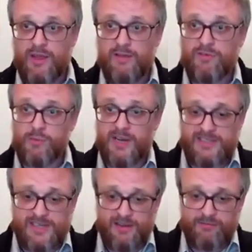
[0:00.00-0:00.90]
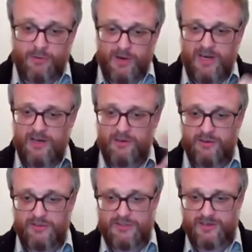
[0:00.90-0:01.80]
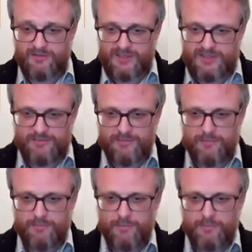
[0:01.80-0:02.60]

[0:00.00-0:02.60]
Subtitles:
everywhere to everywhere cost surface.